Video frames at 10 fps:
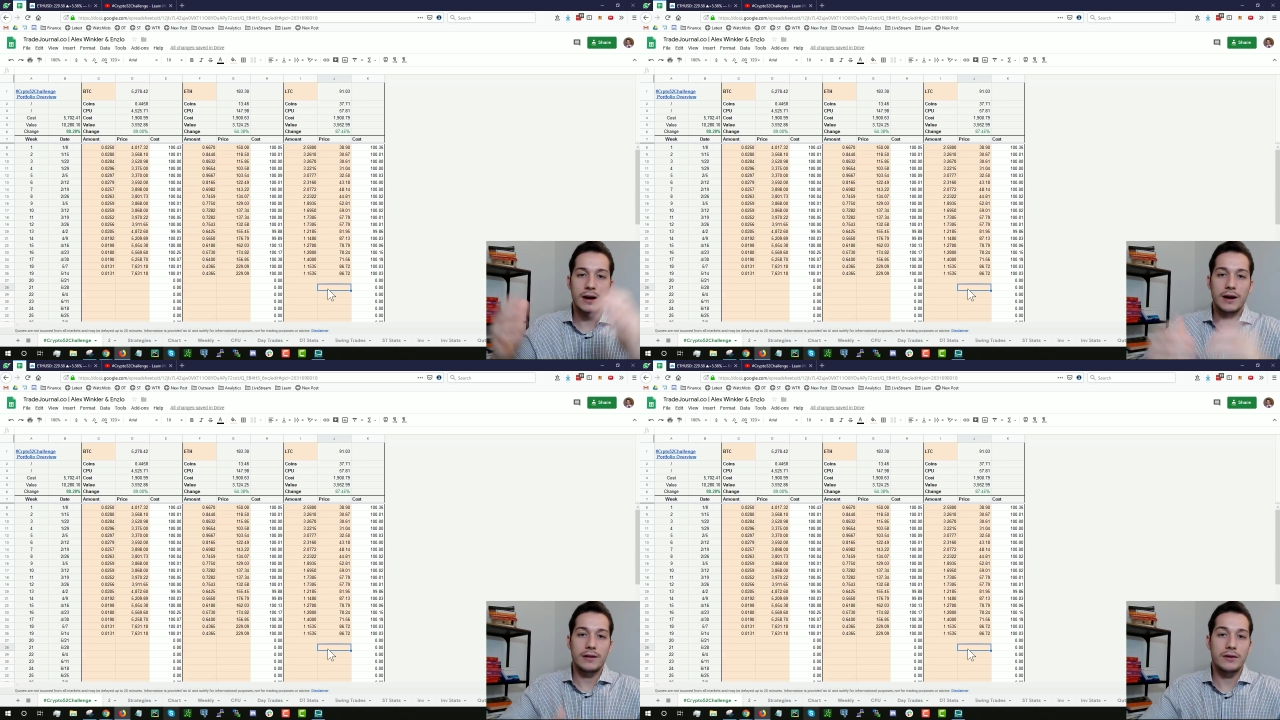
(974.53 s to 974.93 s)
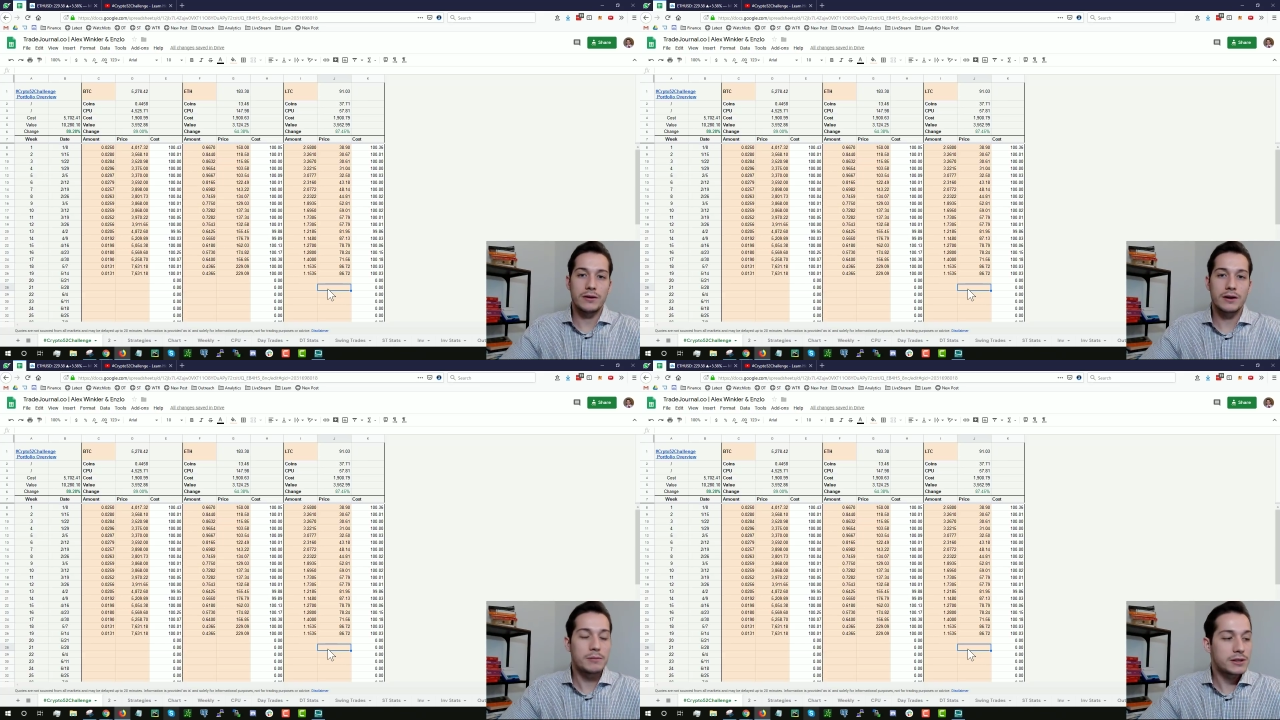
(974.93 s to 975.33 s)
then you're
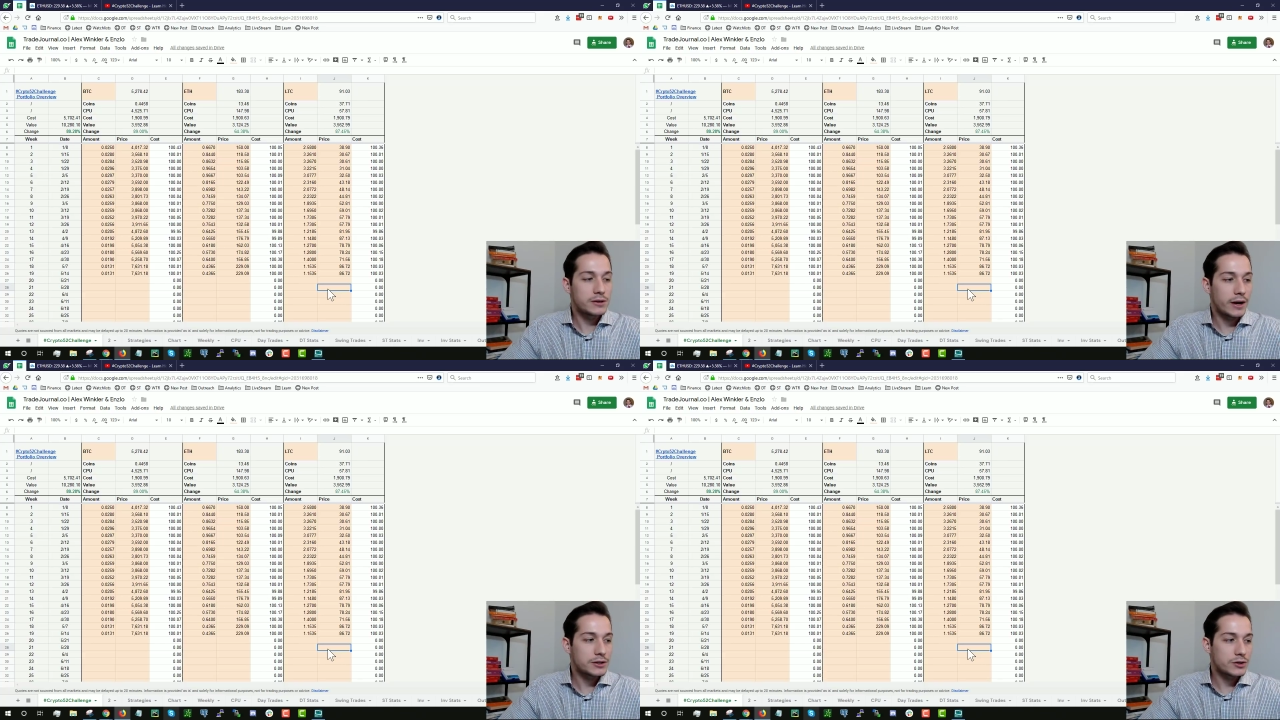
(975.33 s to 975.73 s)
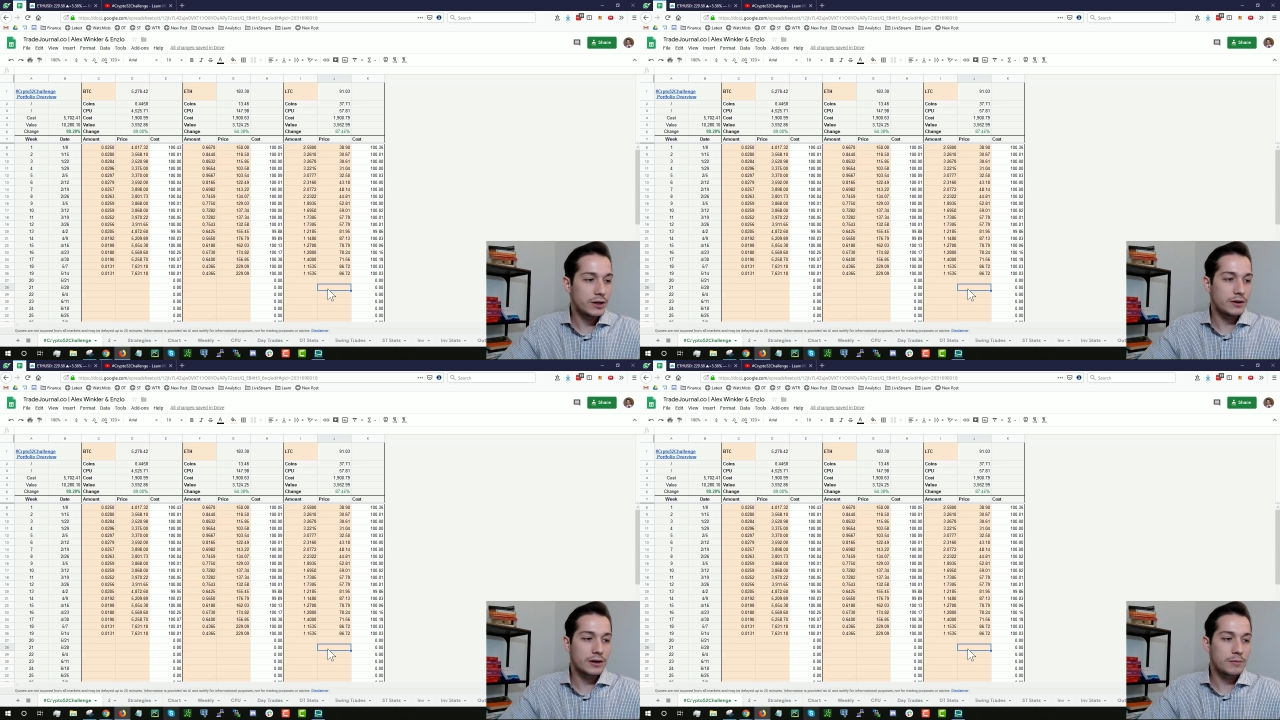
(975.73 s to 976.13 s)
going to miss your entry and
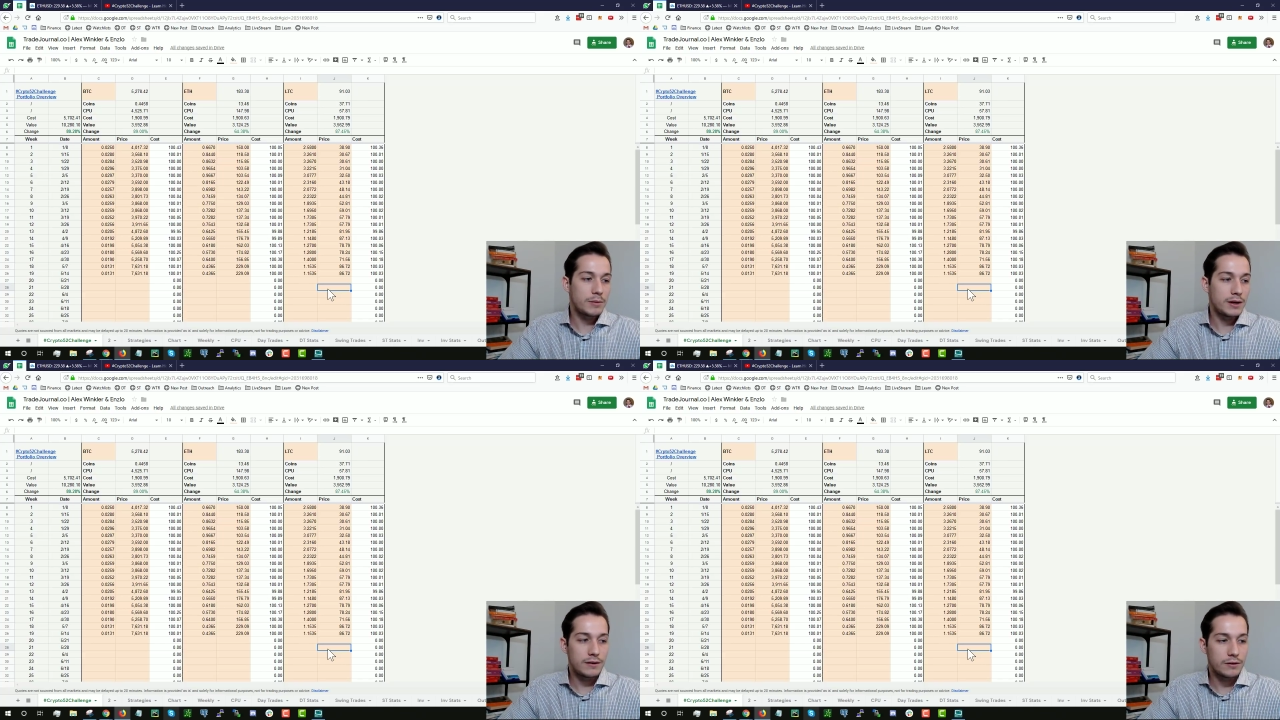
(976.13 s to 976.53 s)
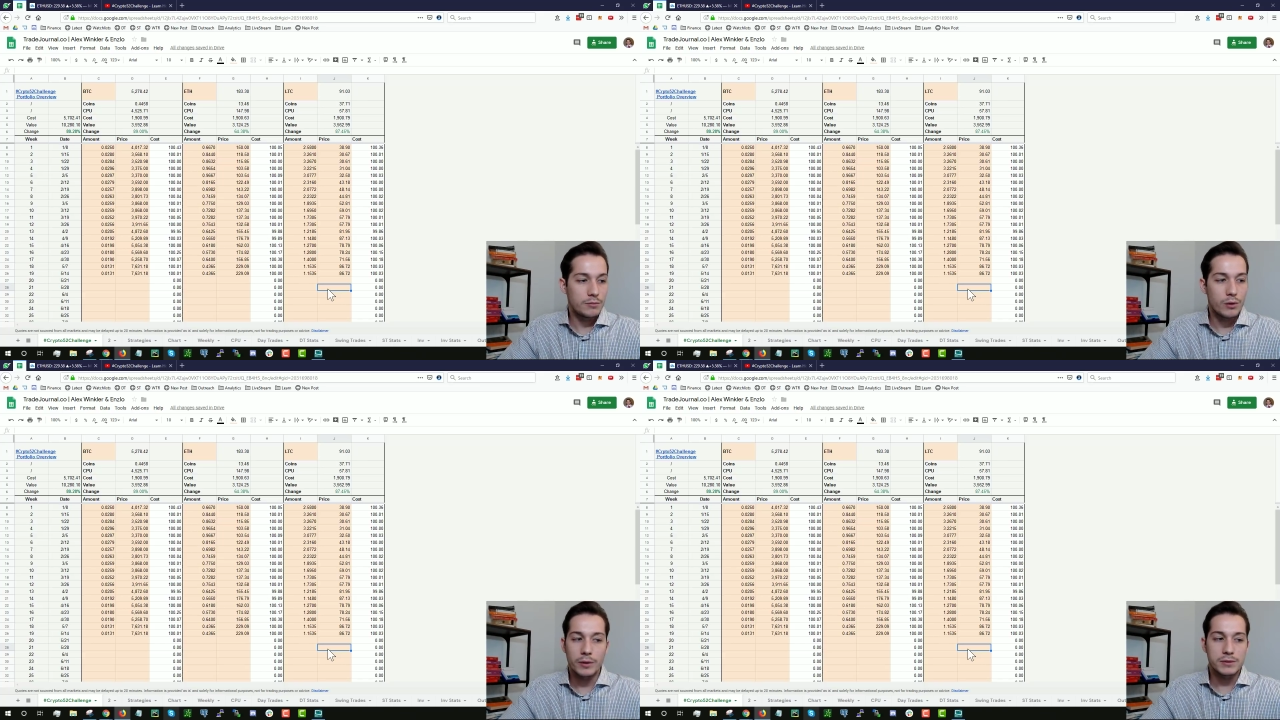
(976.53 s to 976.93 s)
you're going to be even
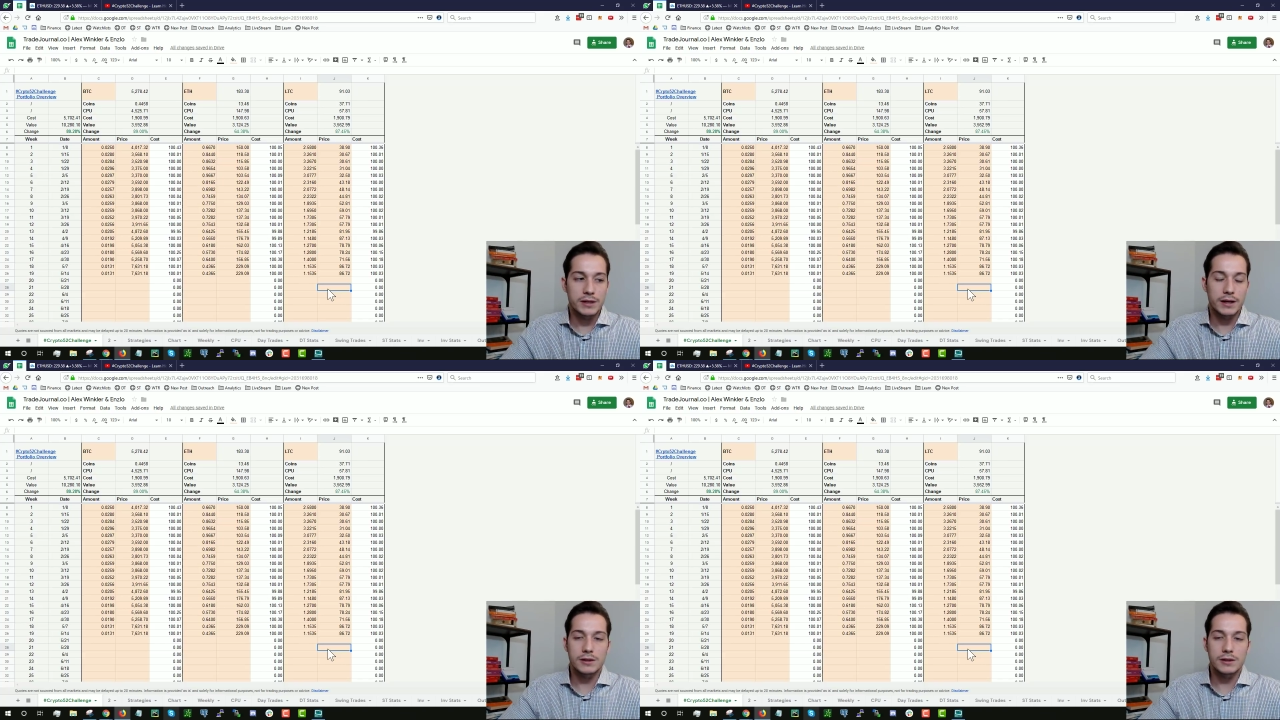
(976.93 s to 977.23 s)
more upset.